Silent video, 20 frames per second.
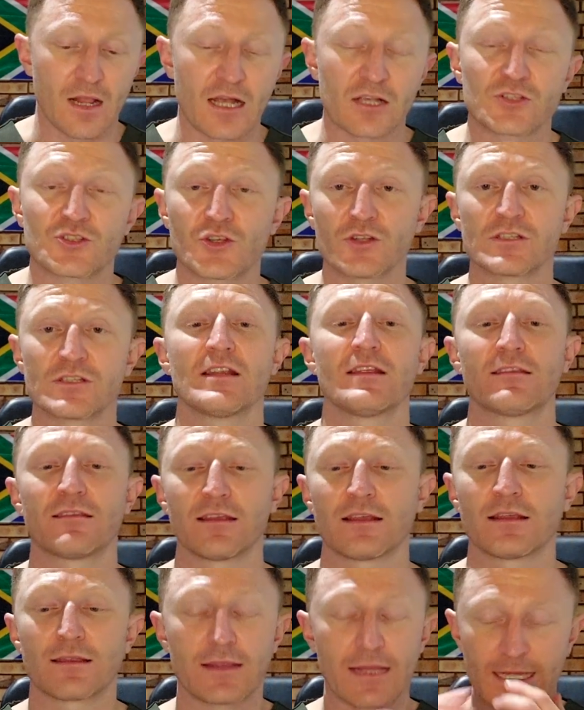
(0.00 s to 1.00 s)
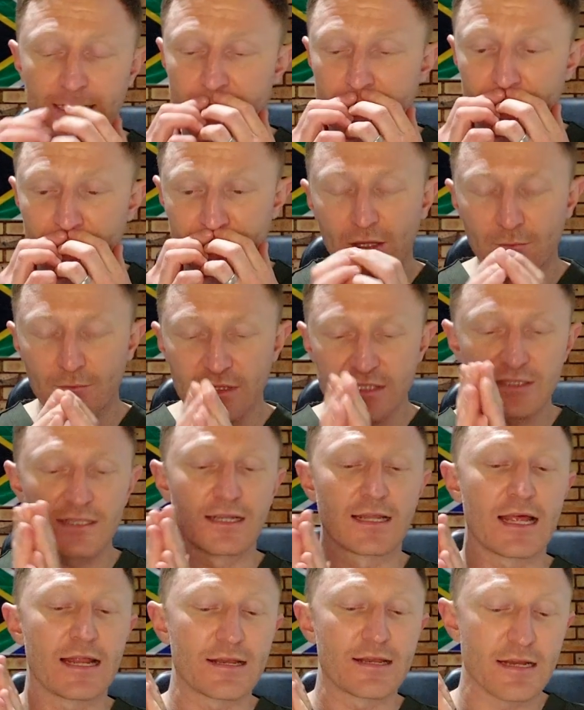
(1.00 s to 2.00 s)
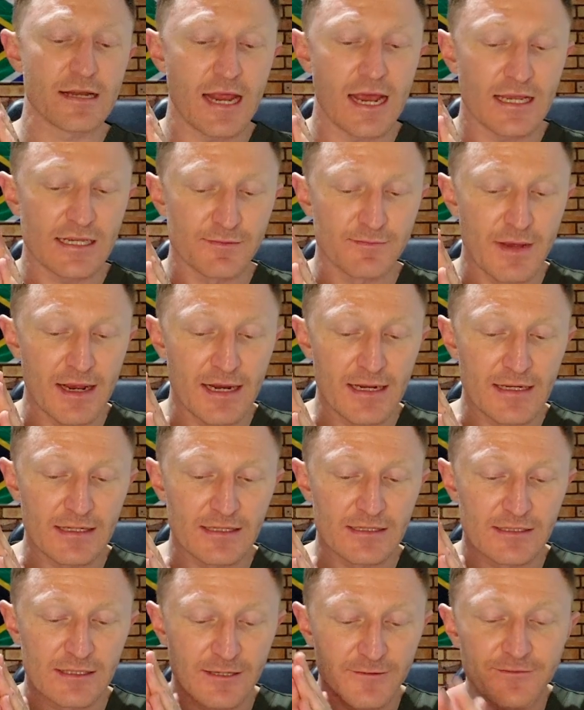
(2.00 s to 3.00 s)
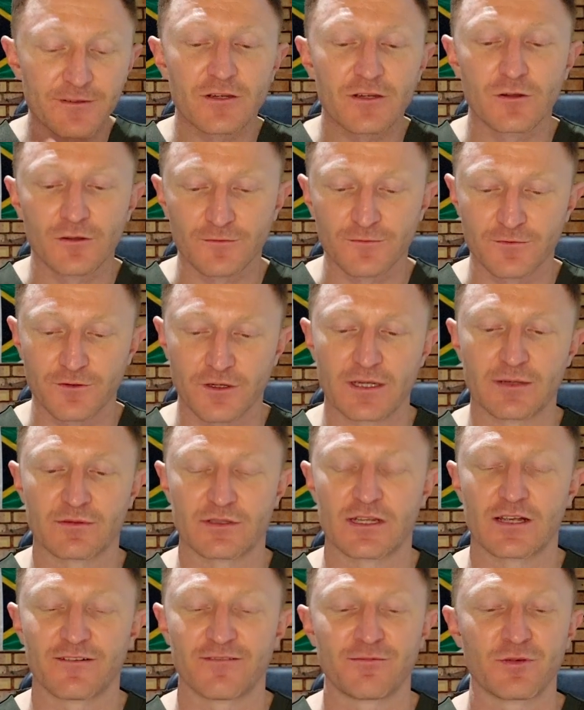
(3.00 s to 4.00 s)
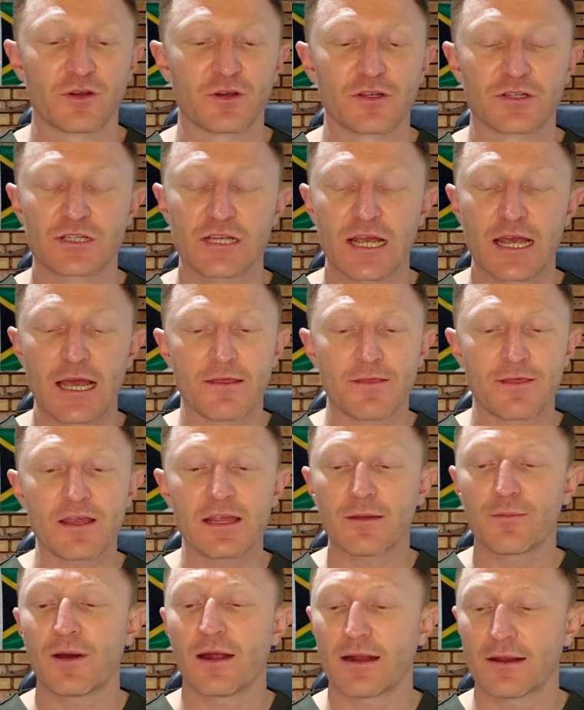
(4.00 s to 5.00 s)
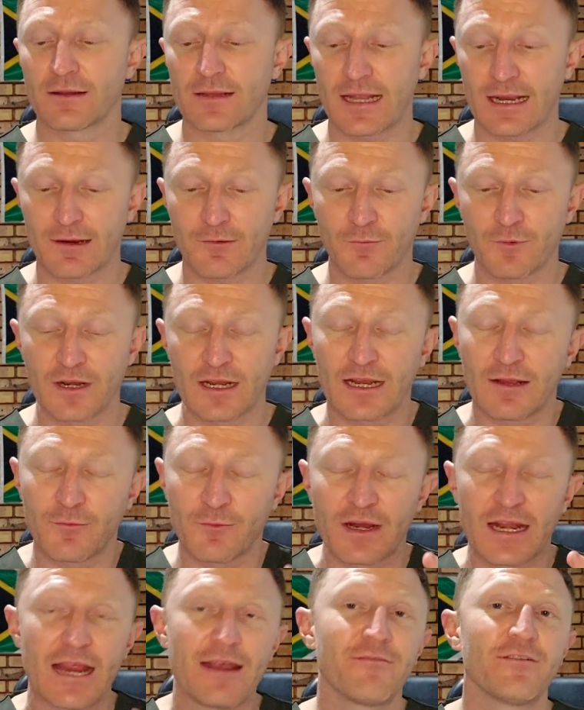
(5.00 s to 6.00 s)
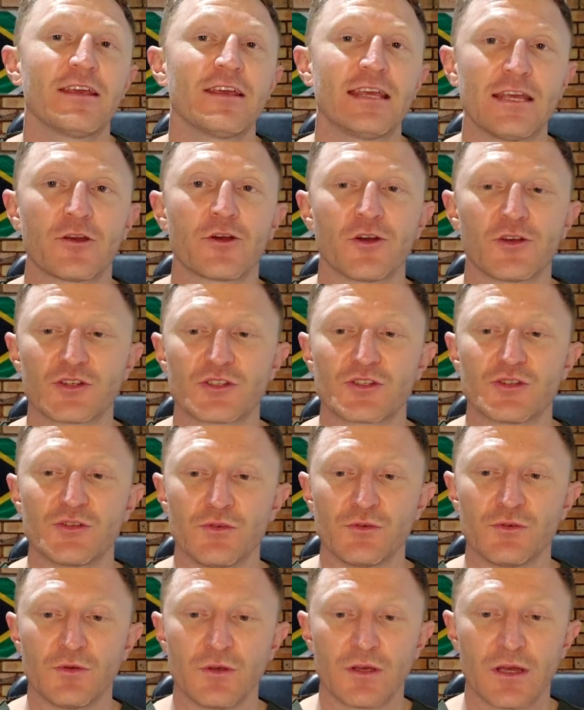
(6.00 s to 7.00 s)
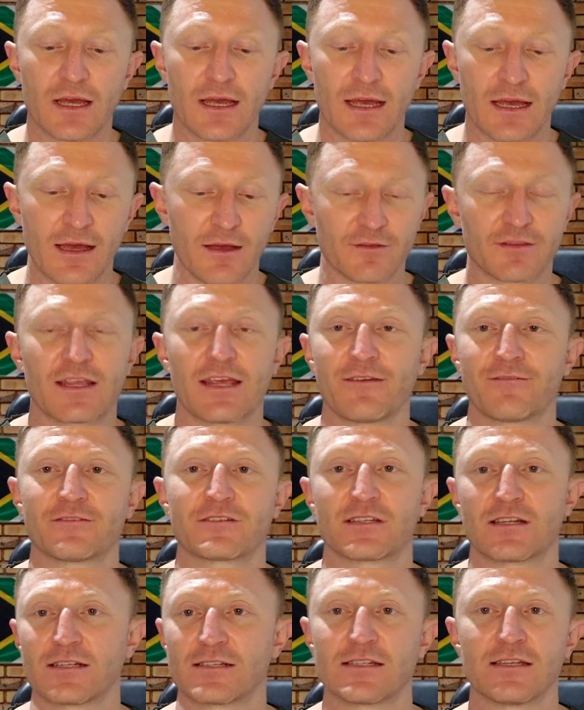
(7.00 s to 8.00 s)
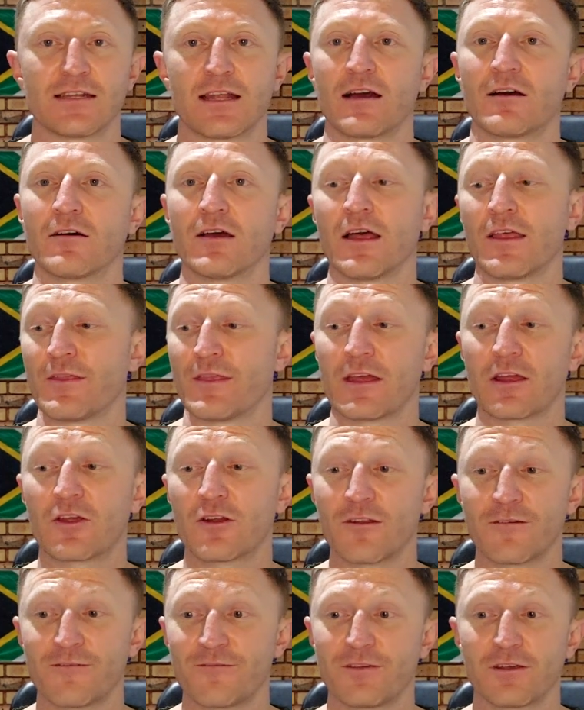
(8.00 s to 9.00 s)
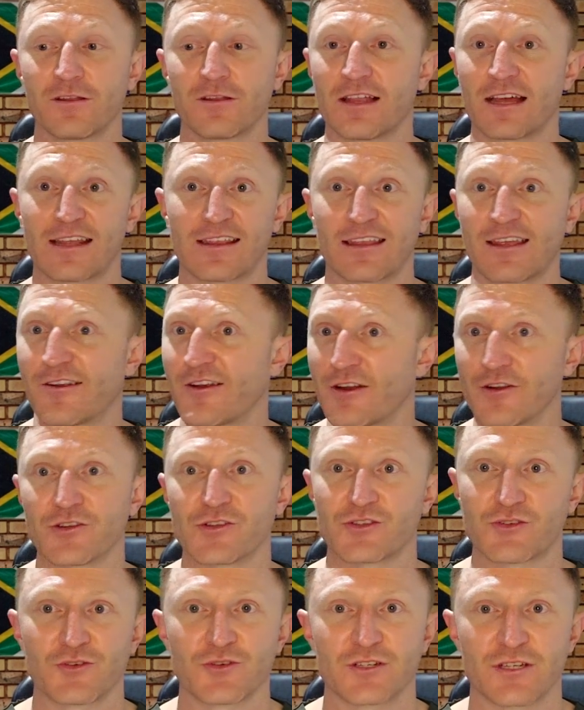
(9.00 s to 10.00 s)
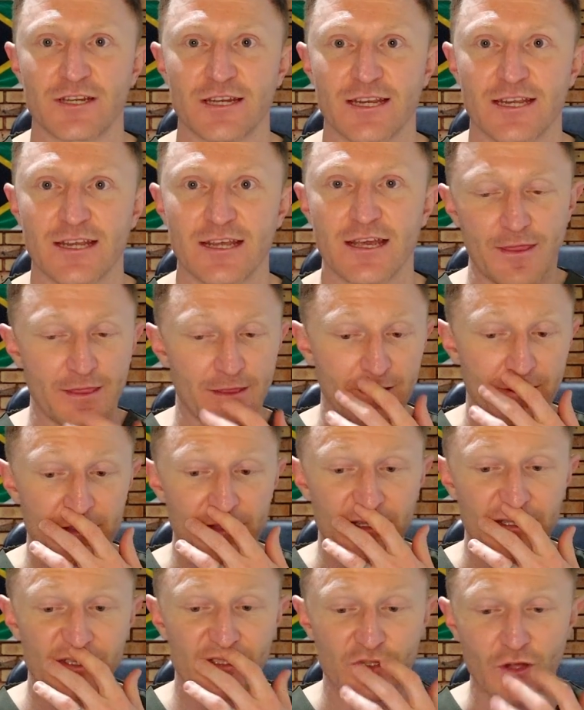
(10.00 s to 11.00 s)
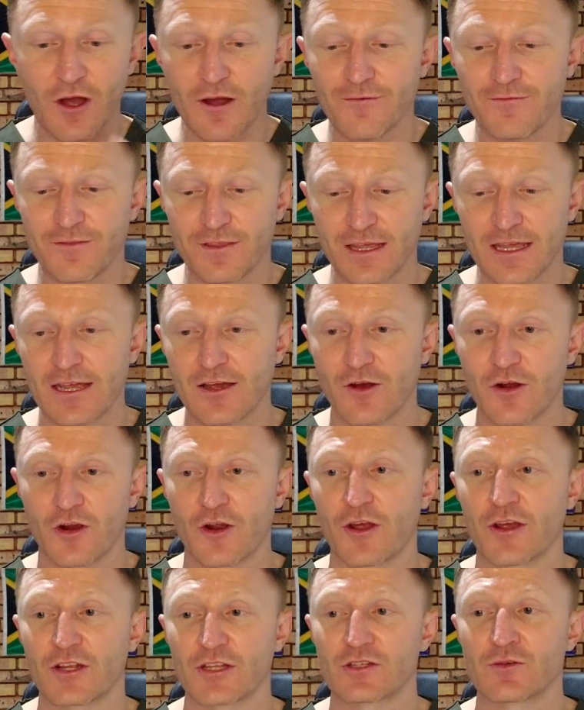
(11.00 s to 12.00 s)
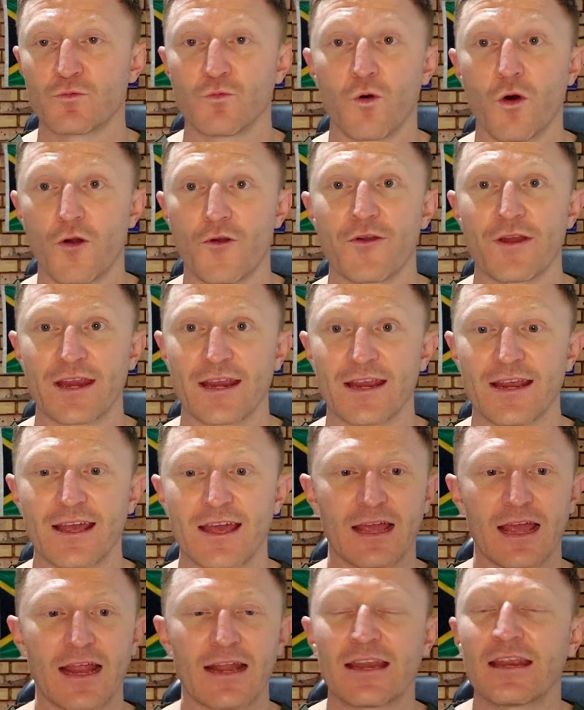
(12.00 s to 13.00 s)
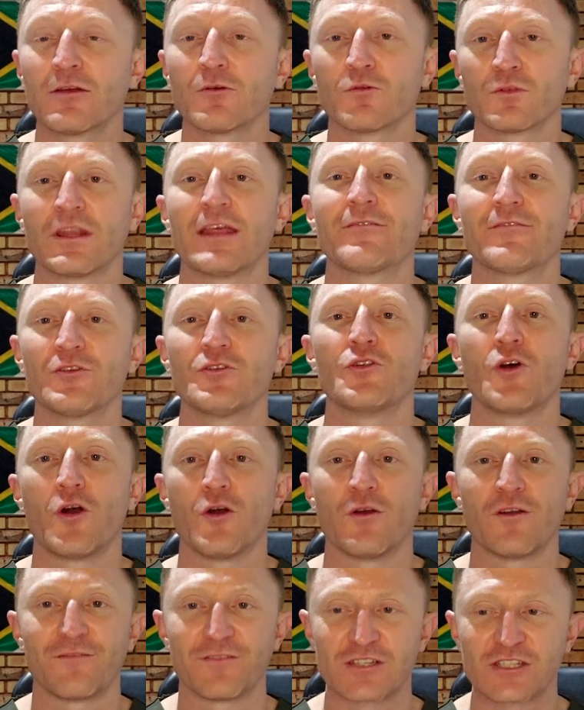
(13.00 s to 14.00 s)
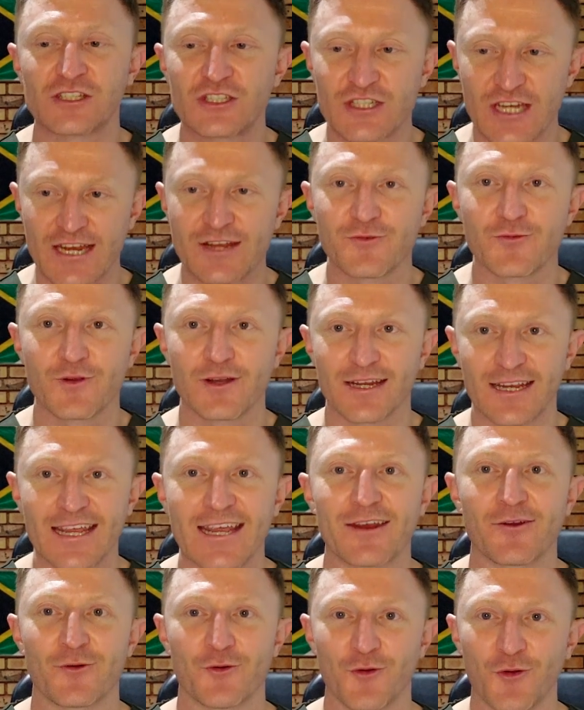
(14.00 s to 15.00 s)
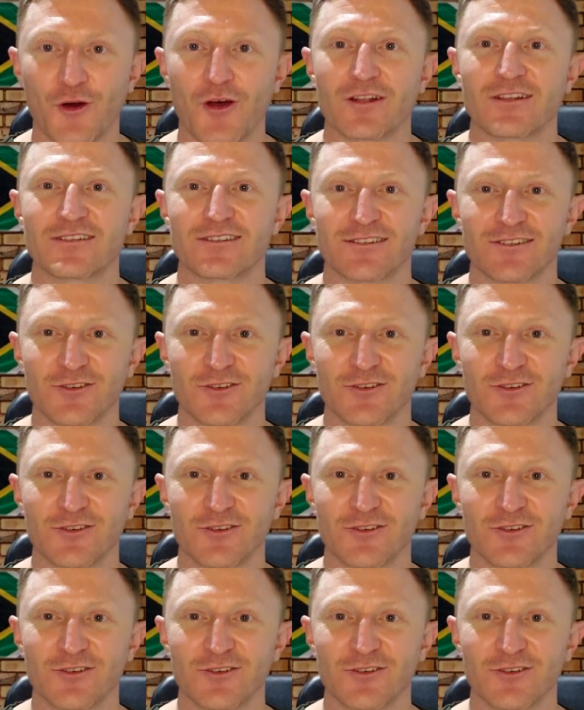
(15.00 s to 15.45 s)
I certainly think that Mr. London has made it difficult for himself, because think about it, like whenever he goes to a healthcare facility now, they're going to feel like they're under scrutiny. The staff there are going to worry, and he'll never know if it's genuine care or not.